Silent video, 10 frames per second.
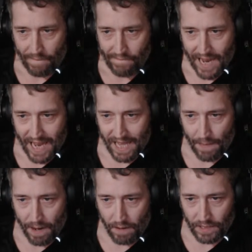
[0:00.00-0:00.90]
And that
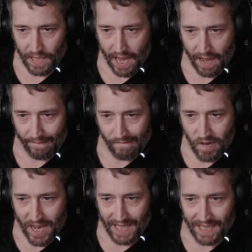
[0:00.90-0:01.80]
powers that.
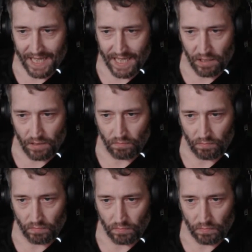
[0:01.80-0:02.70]
Yeah, that's ideal.
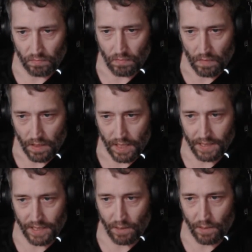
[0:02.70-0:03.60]
That's the
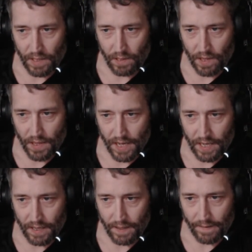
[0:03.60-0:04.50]
ideal way to do it, I think.
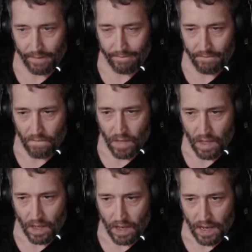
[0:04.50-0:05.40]

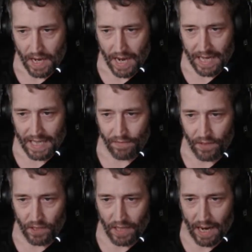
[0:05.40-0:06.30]
I could even
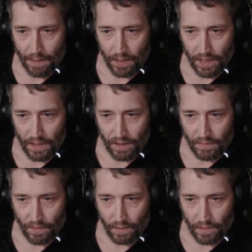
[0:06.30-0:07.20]
use a hopper here if I
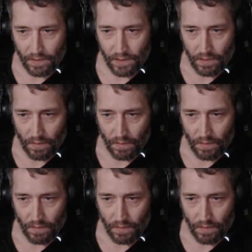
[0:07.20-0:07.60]
wanted to.